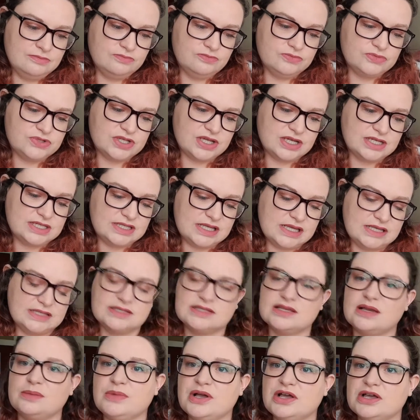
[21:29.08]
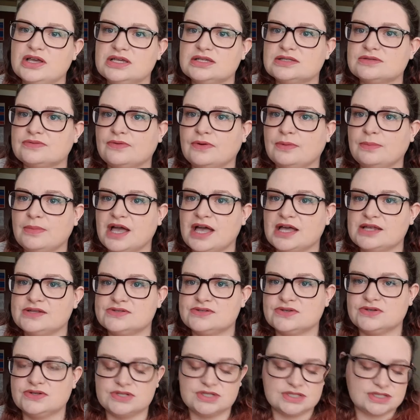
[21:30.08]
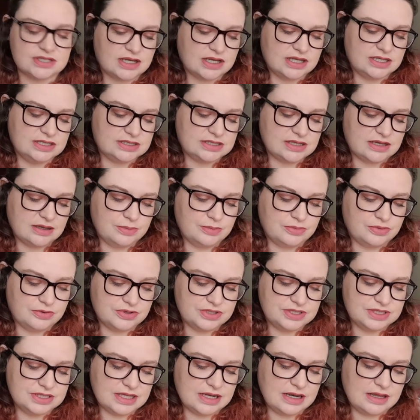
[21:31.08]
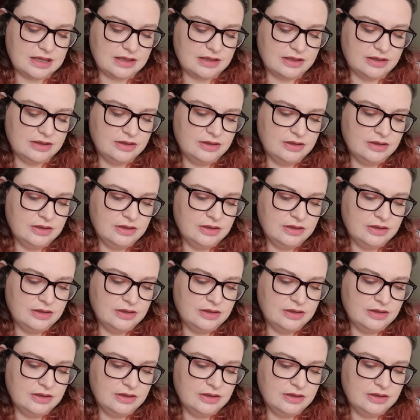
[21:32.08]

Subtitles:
so say Summer is from Hands On Designs and Priscilla